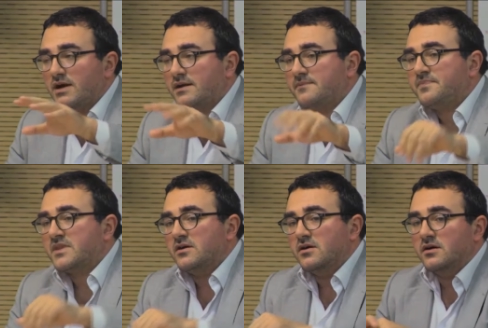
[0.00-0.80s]
where
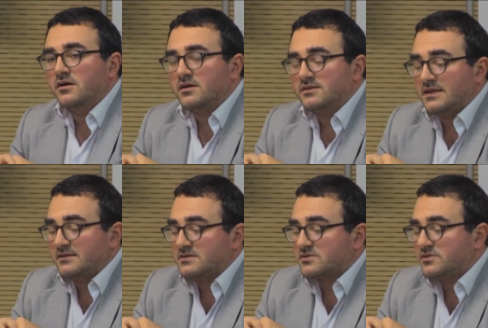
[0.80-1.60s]

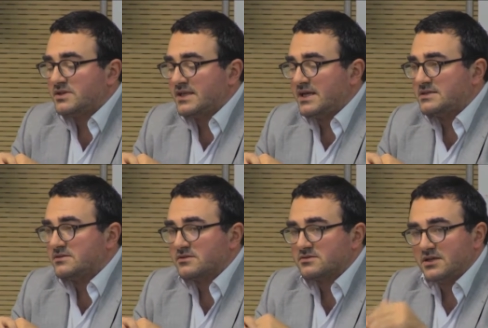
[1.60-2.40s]
that
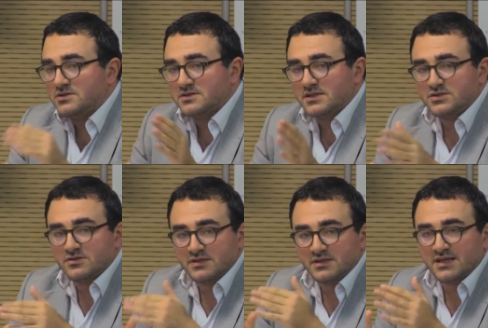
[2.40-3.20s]
scrutinizes also
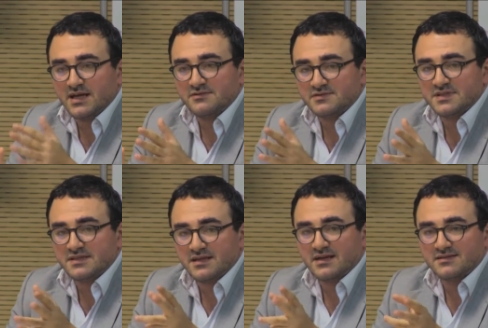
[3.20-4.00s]
legislation in countries
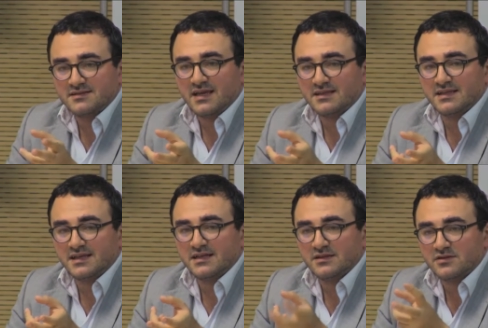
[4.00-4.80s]
that are
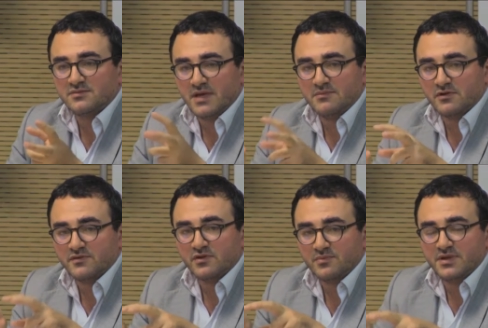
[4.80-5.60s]
technically not members
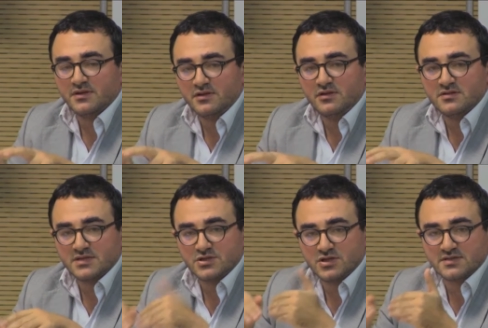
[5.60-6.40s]
of the European Union,
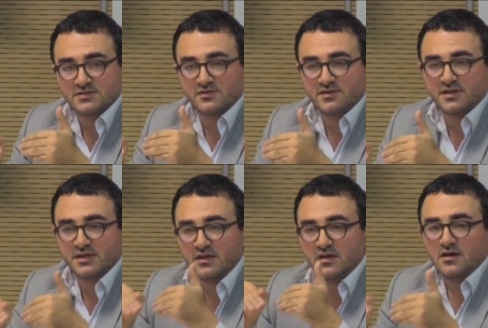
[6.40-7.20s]
such as
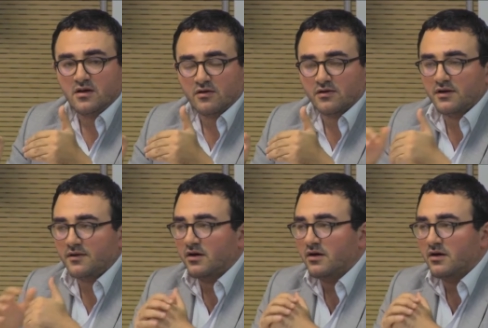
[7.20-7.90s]
Turkey or